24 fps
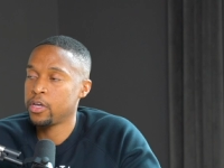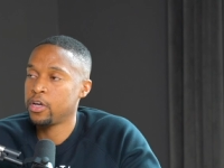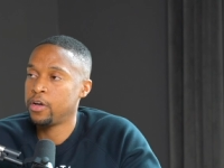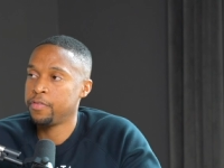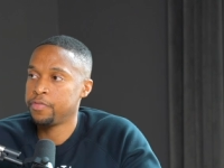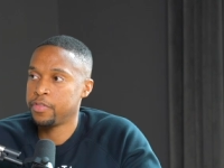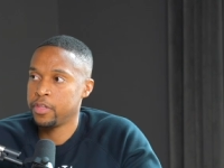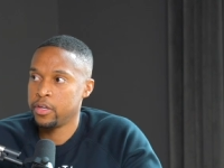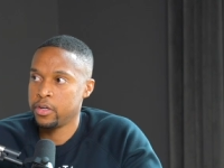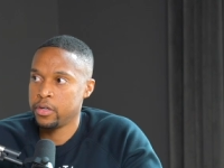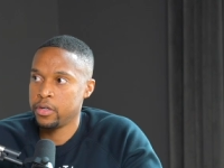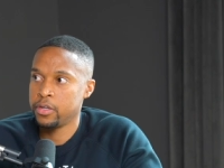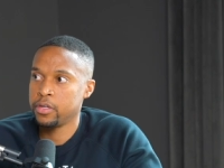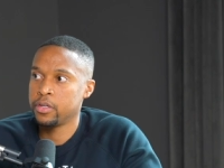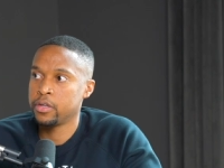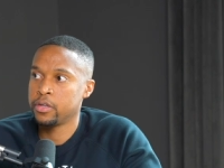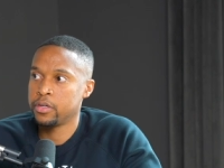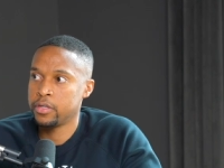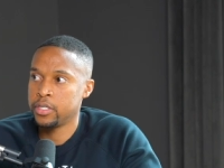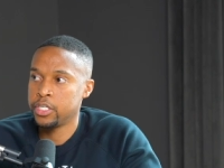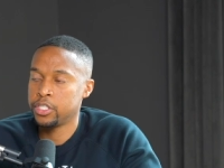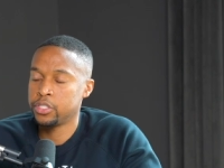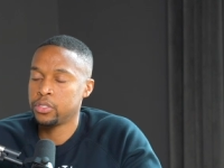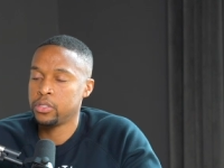off their, your
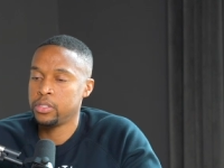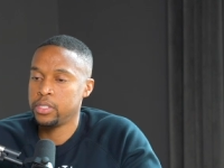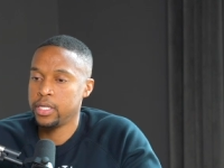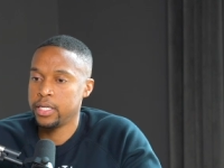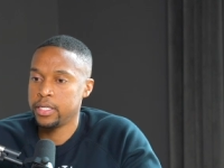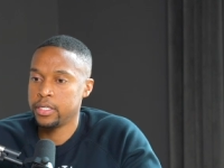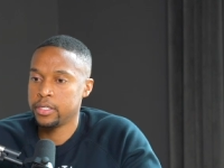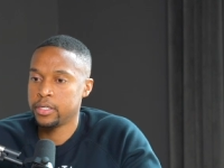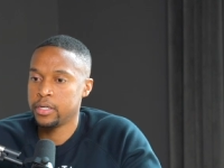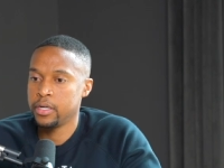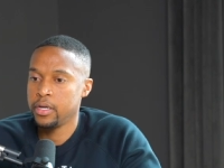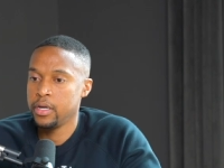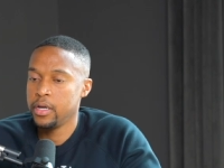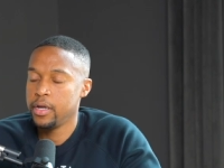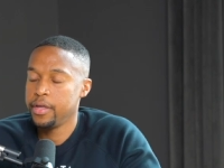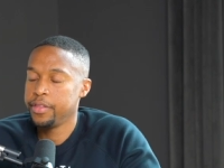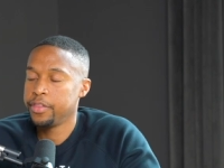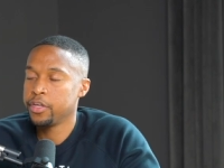initial lender. Yeah.